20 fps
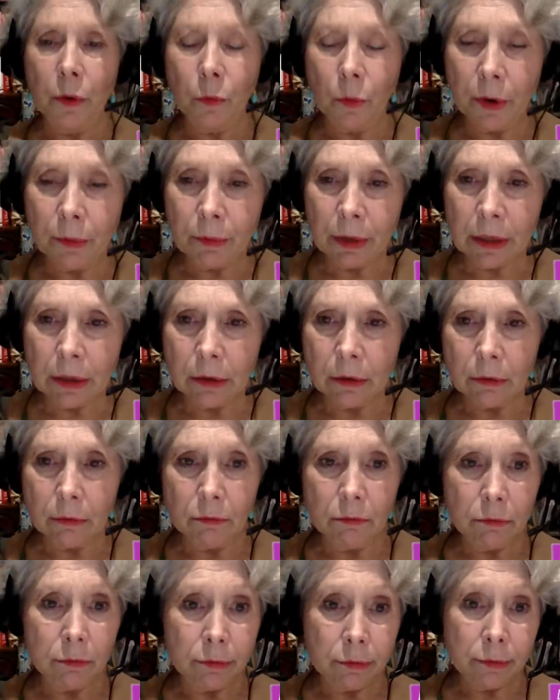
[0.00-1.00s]
when women
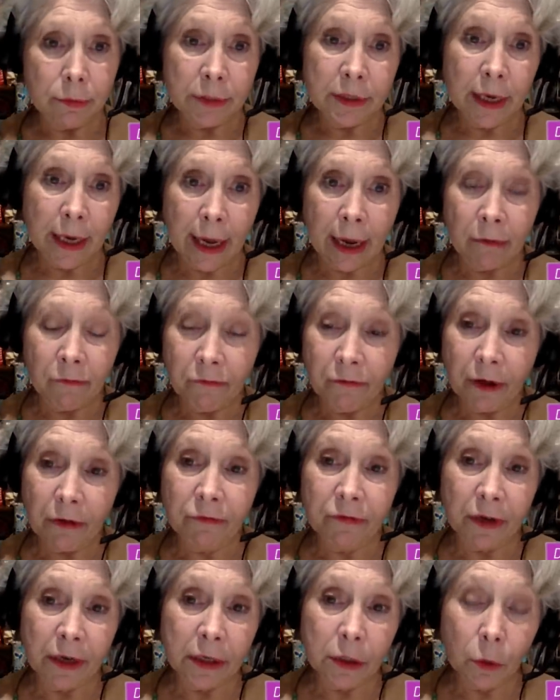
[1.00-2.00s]
and
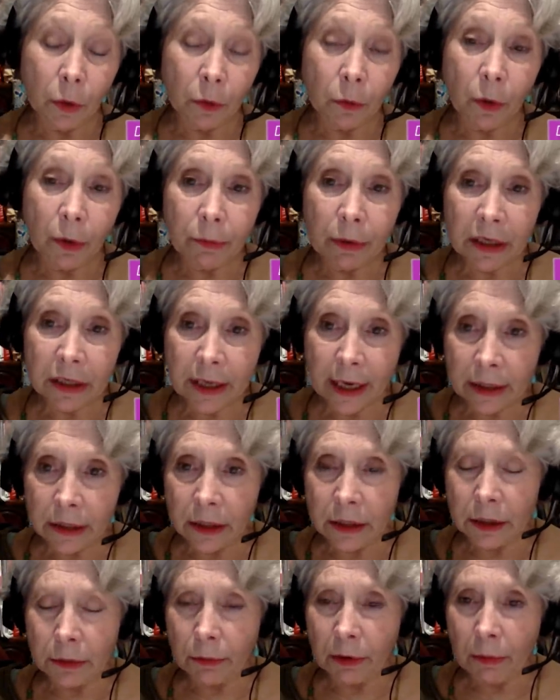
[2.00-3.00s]
50s when women
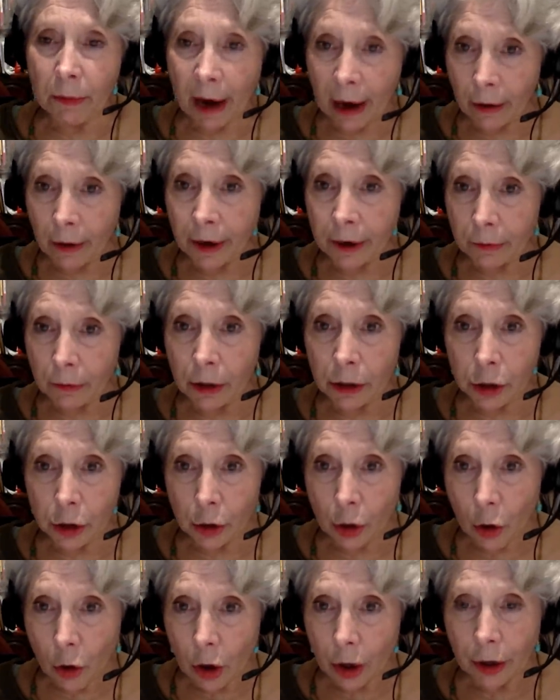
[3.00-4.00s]
tended to be married much
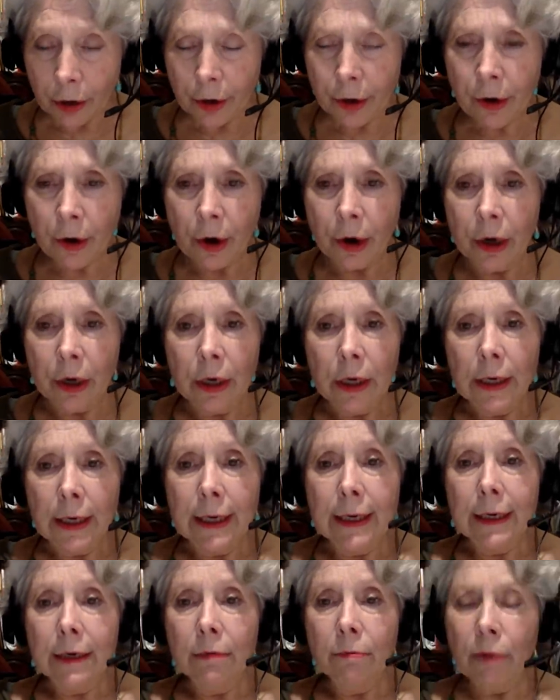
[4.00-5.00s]
longer
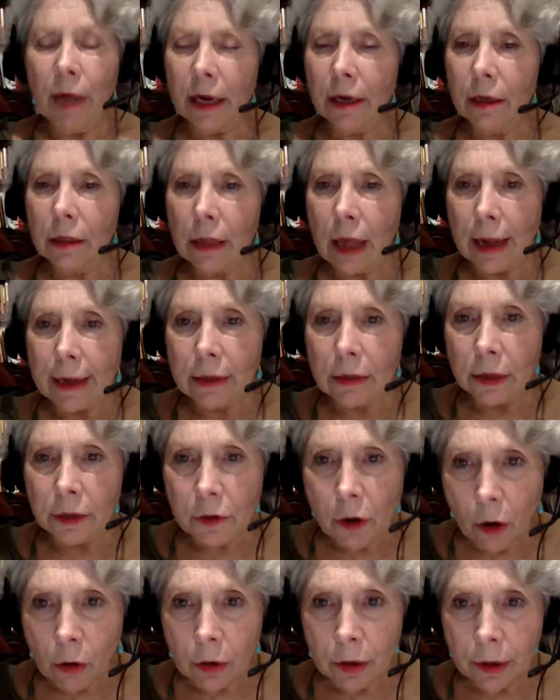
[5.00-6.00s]
men are like
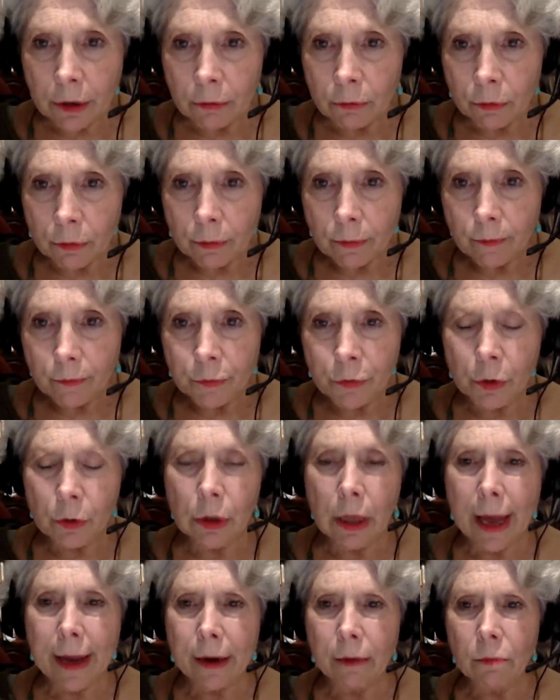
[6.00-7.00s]
linoleum.
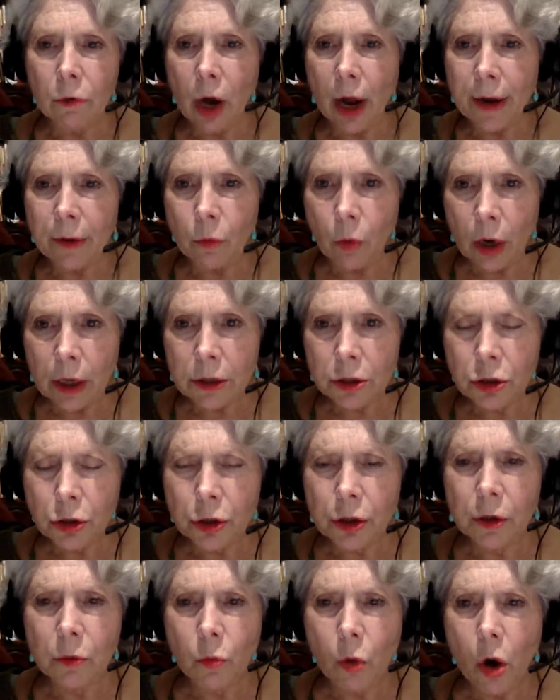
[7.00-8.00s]
You lay them right
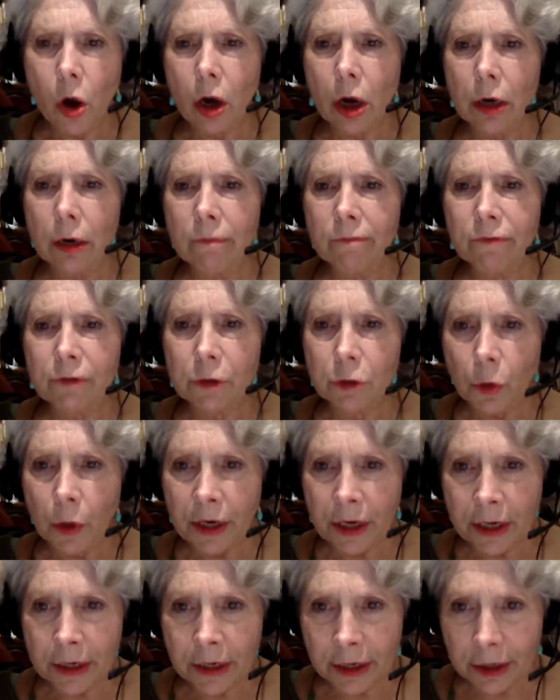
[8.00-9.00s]
once, you can walk on them for
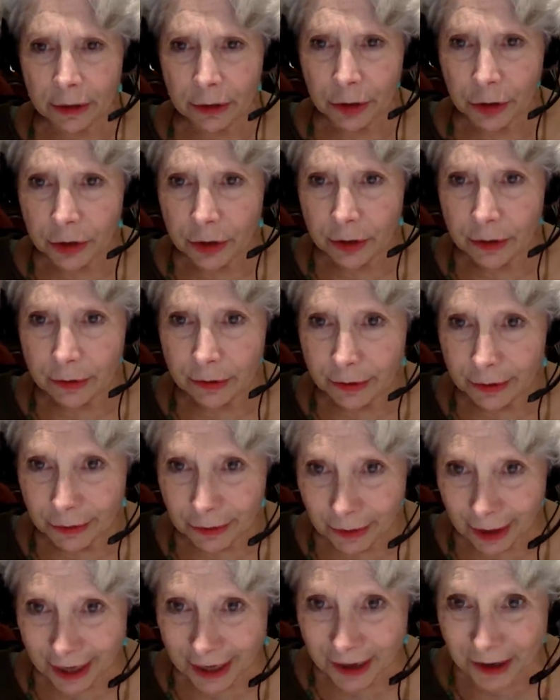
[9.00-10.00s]
20 years,
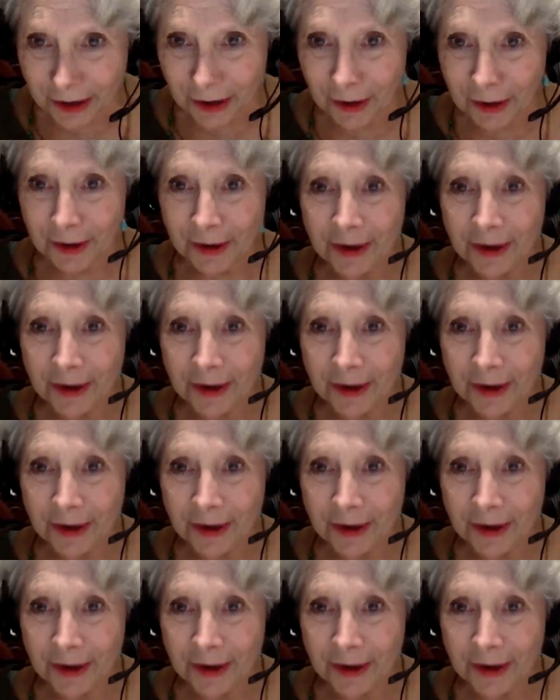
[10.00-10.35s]
right?